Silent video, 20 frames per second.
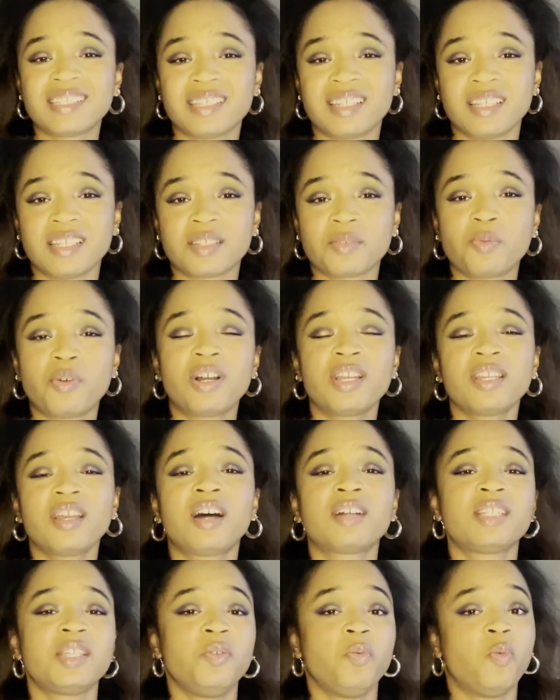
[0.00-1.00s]
this, what a
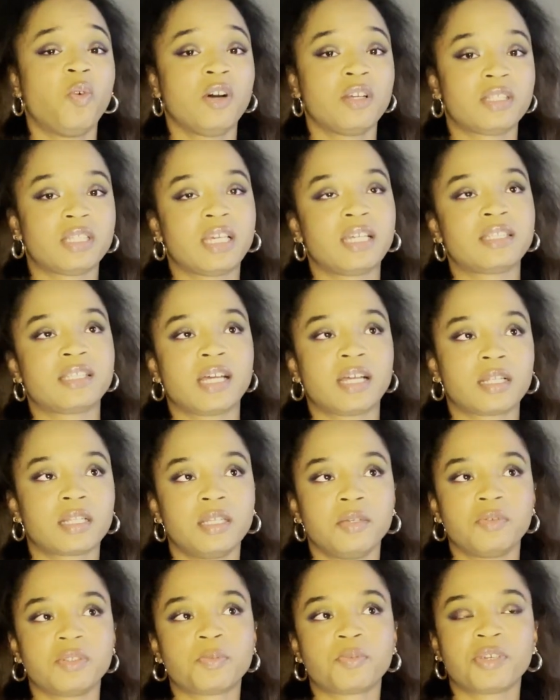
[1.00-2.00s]
Yardie was exactly
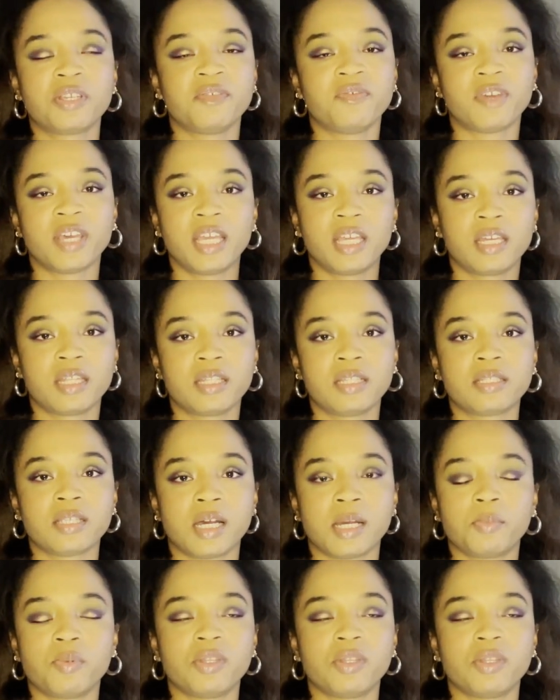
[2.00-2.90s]
was pretty vague at the time,